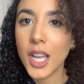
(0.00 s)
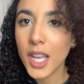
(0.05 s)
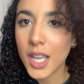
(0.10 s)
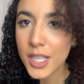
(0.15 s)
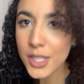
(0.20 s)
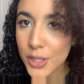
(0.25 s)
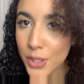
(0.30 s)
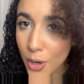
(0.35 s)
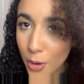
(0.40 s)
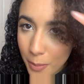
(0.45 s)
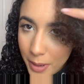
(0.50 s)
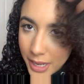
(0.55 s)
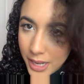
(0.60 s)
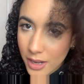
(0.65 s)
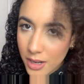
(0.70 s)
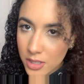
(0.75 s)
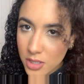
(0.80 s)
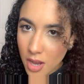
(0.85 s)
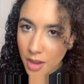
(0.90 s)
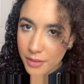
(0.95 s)
So my hair
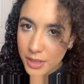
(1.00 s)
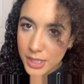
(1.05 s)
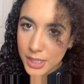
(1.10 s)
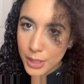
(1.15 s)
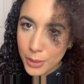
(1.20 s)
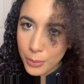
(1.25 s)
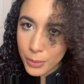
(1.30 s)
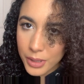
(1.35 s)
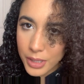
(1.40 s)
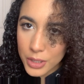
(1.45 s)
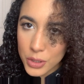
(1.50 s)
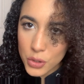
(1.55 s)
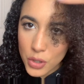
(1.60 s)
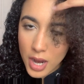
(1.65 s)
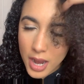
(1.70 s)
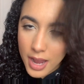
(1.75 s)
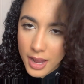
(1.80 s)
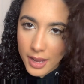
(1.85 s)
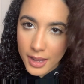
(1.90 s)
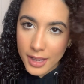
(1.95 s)
is obviously really
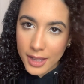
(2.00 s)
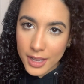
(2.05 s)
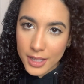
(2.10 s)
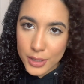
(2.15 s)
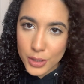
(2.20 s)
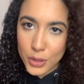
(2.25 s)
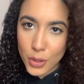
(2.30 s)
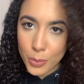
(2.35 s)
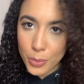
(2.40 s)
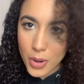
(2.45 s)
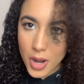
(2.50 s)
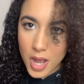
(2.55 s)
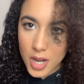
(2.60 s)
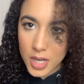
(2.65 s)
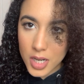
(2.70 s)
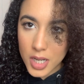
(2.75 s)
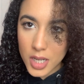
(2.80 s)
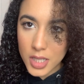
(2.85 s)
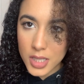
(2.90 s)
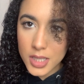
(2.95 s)
dry. It has no
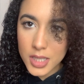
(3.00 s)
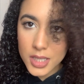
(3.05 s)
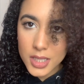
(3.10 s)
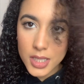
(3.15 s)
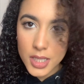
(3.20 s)
product.